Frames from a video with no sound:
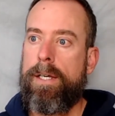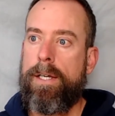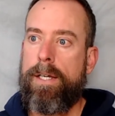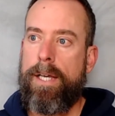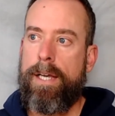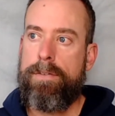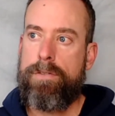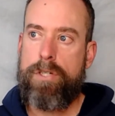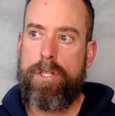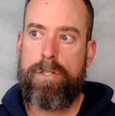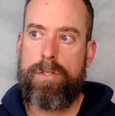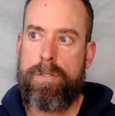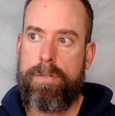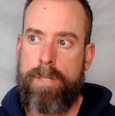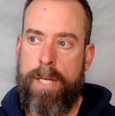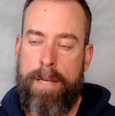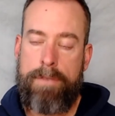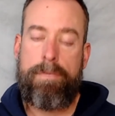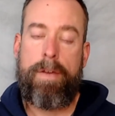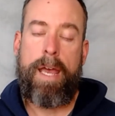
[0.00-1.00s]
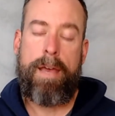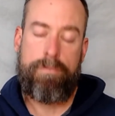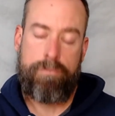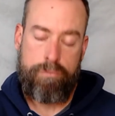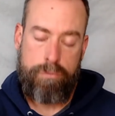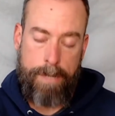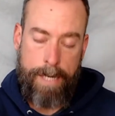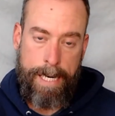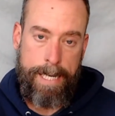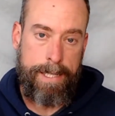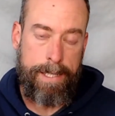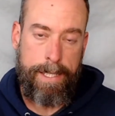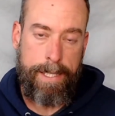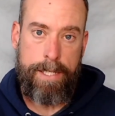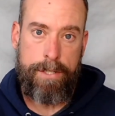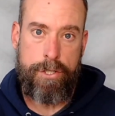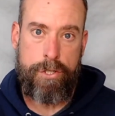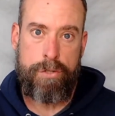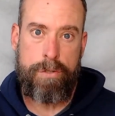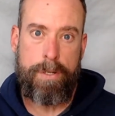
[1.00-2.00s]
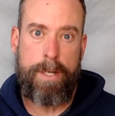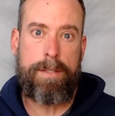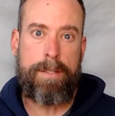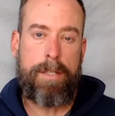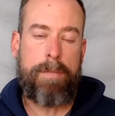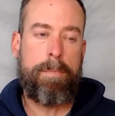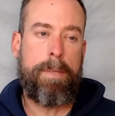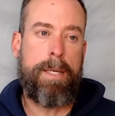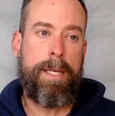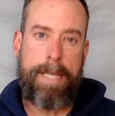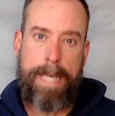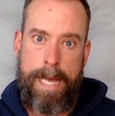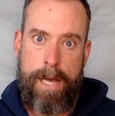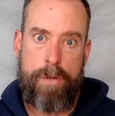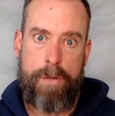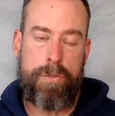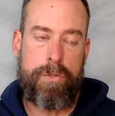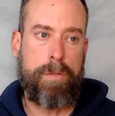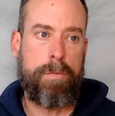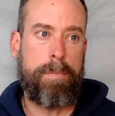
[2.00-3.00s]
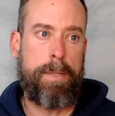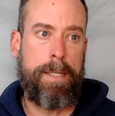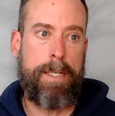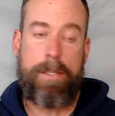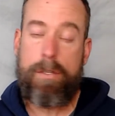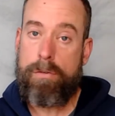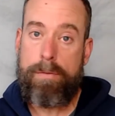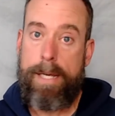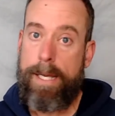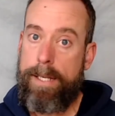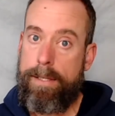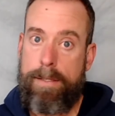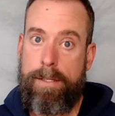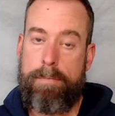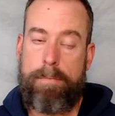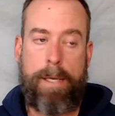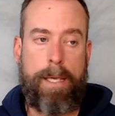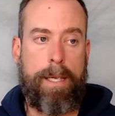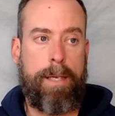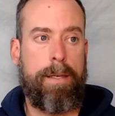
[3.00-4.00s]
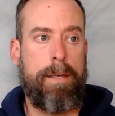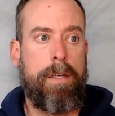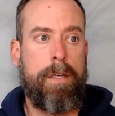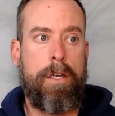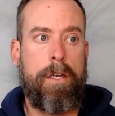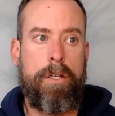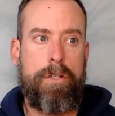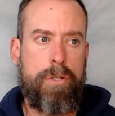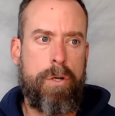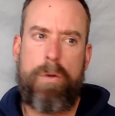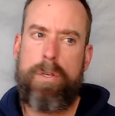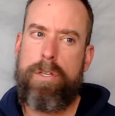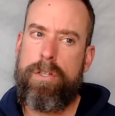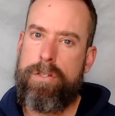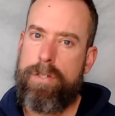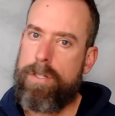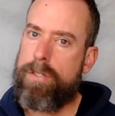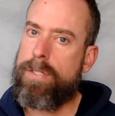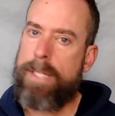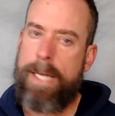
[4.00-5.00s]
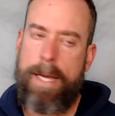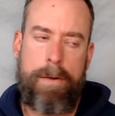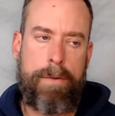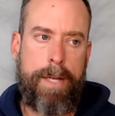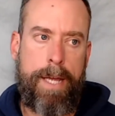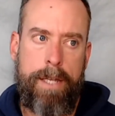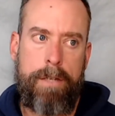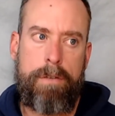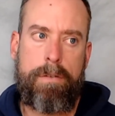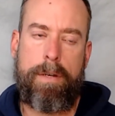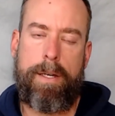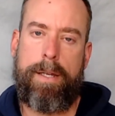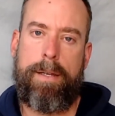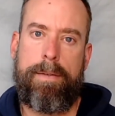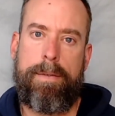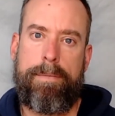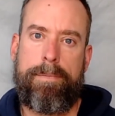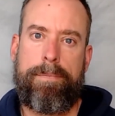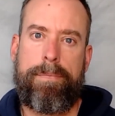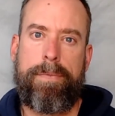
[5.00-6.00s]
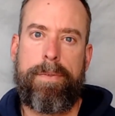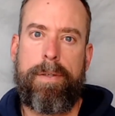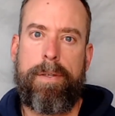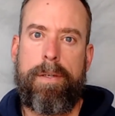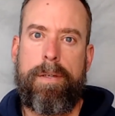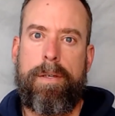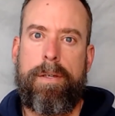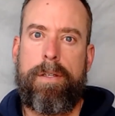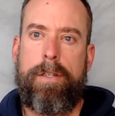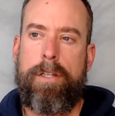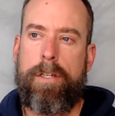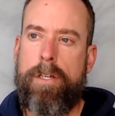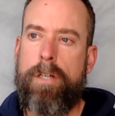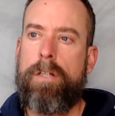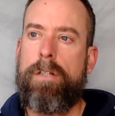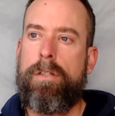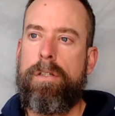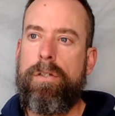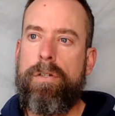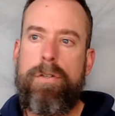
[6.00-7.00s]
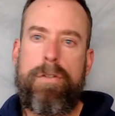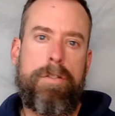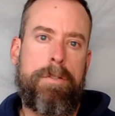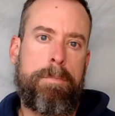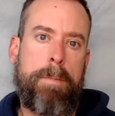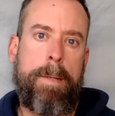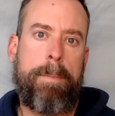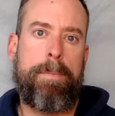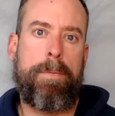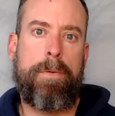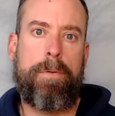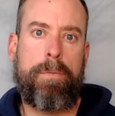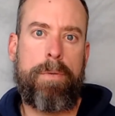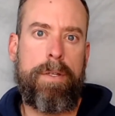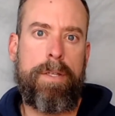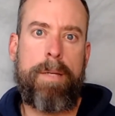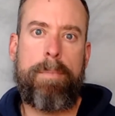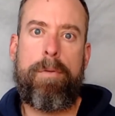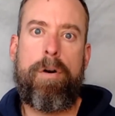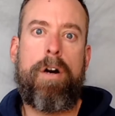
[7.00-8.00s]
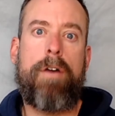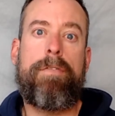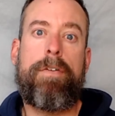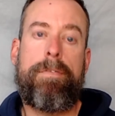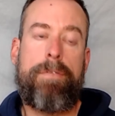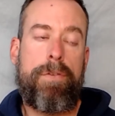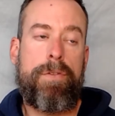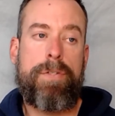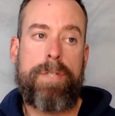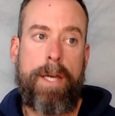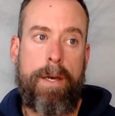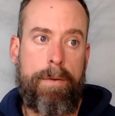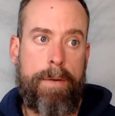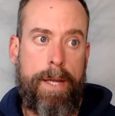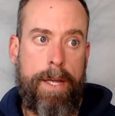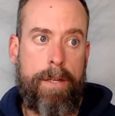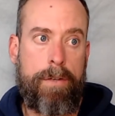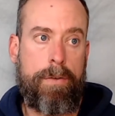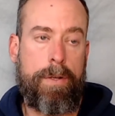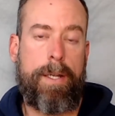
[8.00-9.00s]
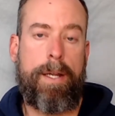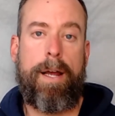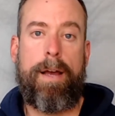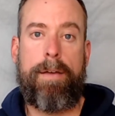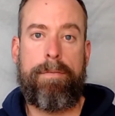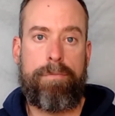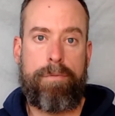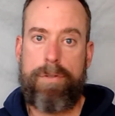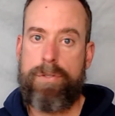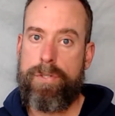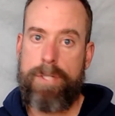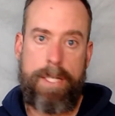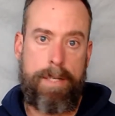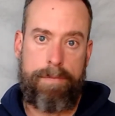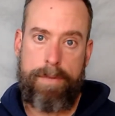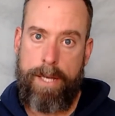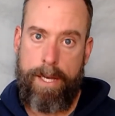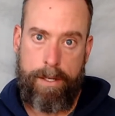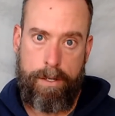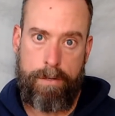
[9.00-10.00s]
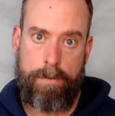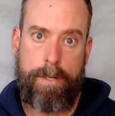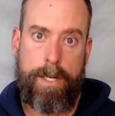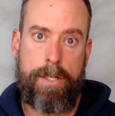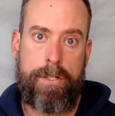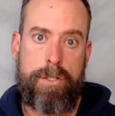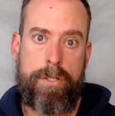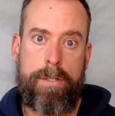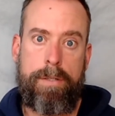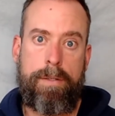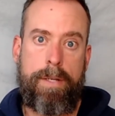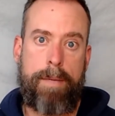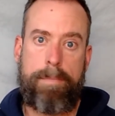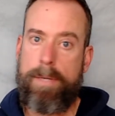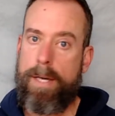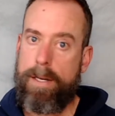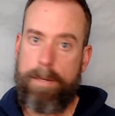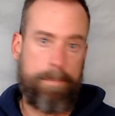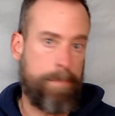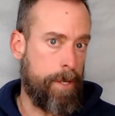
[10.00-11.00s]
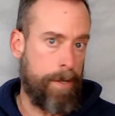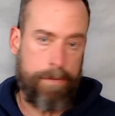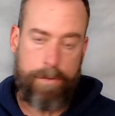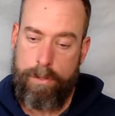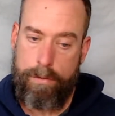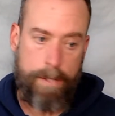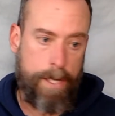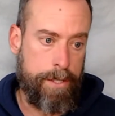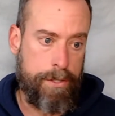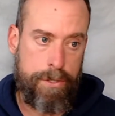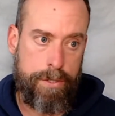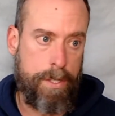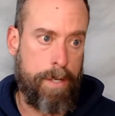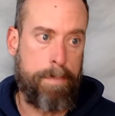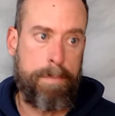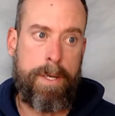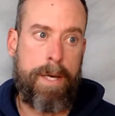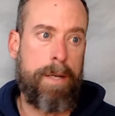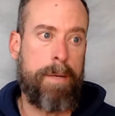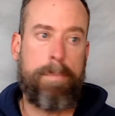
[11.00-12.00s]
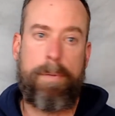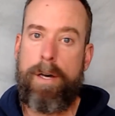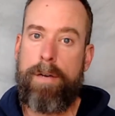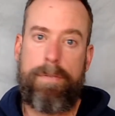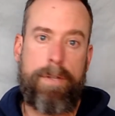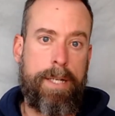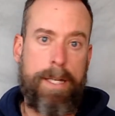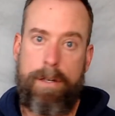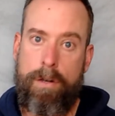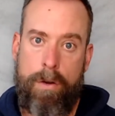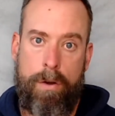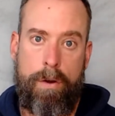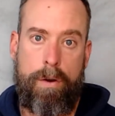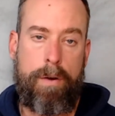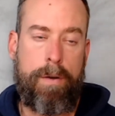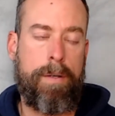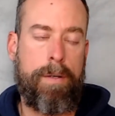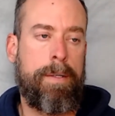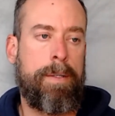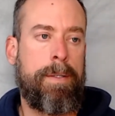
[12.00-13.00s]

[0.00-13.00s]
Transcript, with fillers: have just have, have rightly instructed me, counseled me, corrected me. Joel, you just sound angry. You're going to lose people and run them off if you sound angry. I've received that correction. I'm not above correction. I'm not above it at all.